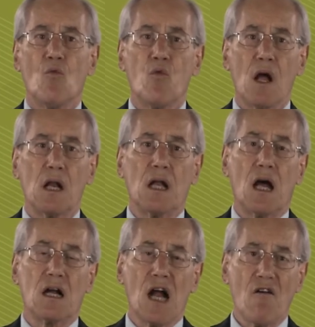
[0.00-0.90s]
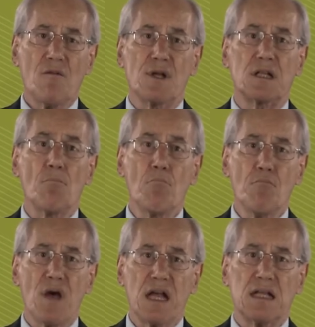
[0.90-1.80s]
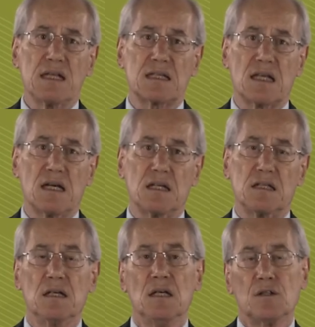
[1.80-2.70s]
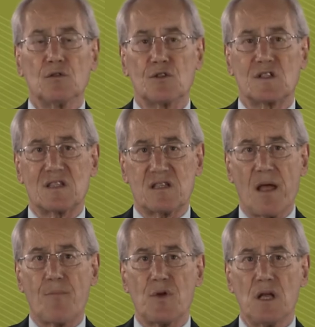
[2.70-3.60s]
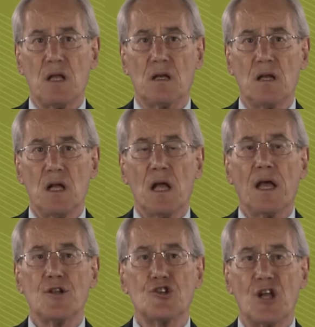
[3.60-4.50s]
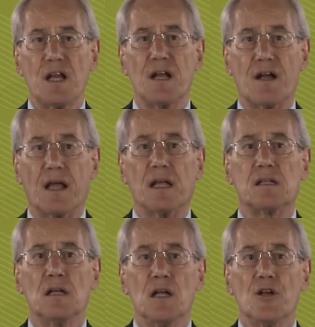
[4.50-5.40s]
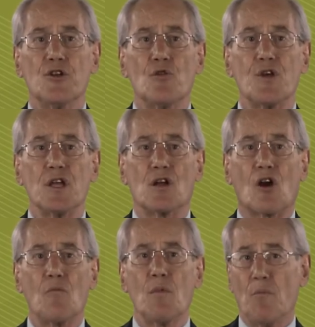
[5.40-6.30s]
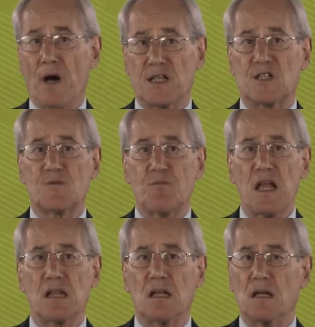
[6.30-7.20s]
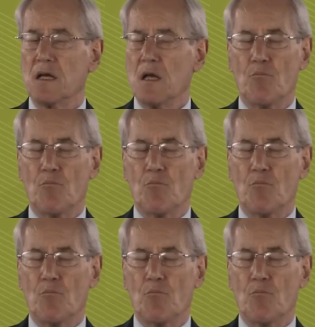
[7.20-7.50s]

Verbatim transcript: well, a government may decide to step in and generate new income by spending,